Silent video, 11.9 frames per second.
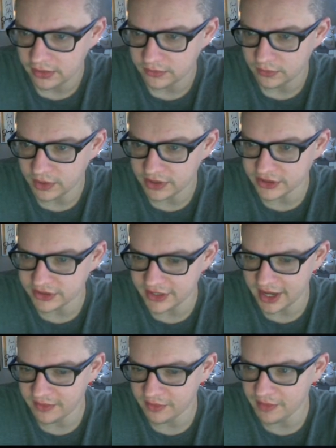Where's this
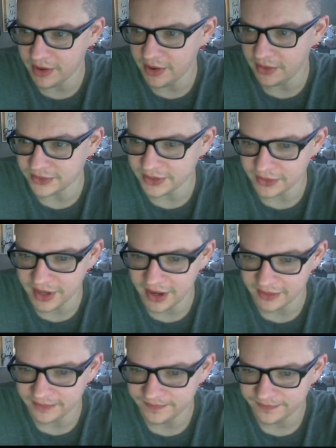at? Where are my notes? Oh,
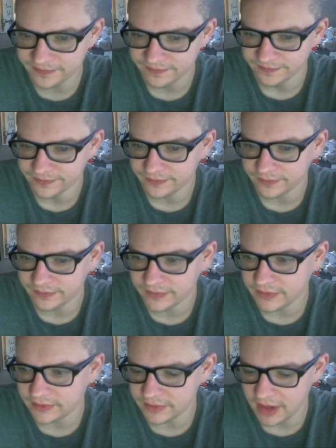God.
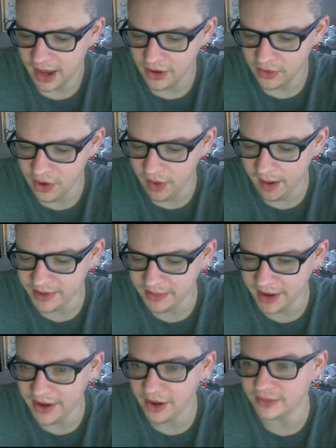I don't know what happened to
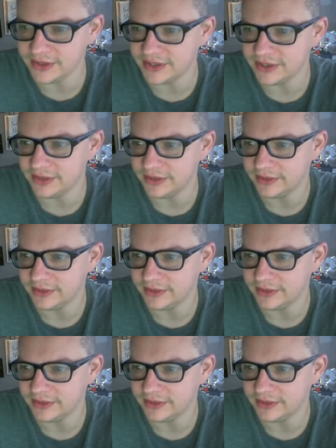my notes.